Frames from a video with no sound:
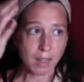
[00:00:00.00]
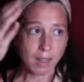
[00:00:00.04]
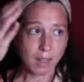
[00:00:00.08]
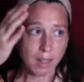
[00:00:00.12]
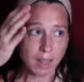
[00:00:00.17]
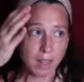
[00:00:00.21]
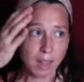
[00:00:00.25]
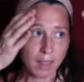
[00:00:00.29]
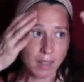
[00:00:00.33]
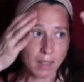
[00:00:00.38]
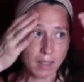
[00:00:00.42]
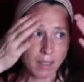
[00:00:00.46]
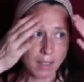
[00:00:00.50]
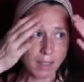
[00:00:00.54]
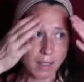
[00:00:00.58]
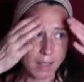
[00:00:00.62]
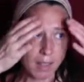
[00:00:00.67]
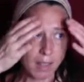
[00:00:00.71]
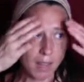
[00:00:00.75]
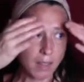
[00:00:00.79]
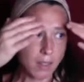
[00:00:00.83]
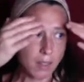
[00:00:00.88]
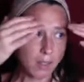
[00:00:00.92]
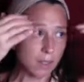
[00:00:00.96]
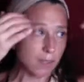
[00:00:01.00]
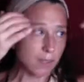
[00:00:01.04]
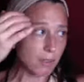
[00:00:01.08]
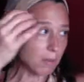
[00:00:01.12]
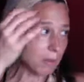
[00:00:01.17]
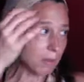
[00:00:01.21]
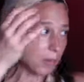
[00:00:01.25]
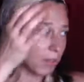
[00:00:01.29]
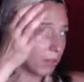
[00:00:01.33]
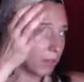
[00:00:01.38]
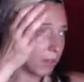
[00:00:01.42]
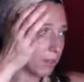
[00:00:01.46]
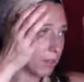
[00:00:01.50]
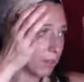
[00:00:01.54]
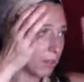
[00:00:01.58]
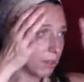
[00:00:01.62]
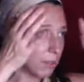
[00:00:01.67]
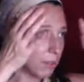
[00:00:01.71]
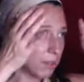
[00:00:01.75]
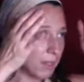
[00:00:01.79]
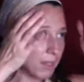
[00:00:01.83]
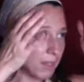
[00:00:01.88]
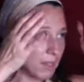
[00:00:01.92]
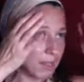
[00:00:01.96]
nice attention while you're
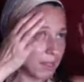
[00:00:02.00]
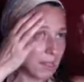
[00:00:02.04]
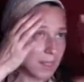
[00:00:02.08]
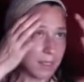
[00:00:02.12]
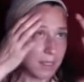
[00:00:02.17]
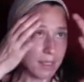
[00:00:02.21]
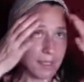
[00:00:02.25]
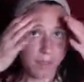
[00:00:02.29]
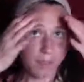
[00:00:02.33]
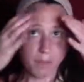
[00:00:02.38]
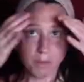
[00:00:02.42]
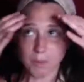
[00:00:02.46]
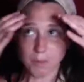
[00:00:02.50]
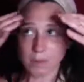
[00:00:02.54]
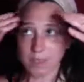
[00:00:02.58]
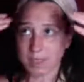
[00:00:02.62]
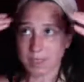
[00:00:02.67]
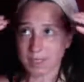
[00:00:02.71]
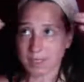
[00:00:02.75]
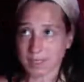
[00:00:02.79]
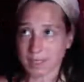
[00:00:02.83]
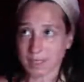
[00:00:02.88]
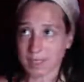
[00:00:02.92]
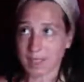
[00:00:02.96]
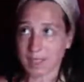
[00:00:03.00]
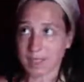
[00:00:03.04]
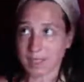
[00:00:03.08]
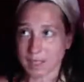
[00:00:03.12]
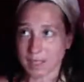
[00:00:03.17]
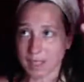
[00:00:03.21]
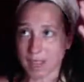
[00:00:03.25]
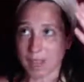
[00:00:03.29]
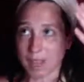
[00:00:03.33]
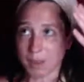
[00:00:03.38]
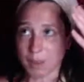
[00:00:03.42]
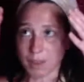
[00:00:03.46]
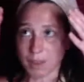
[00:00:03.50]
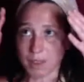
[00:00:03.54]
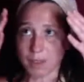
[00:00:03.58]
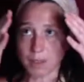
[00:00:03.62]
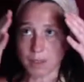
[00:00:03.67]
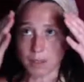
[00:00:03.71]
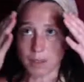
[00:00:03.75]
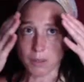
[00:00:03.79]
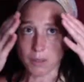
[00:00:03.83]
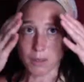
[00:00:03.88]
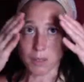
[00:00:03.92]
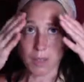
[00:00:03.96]
doing this, then it wants to stay with
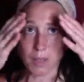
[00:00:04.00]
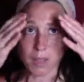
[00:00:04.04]
you.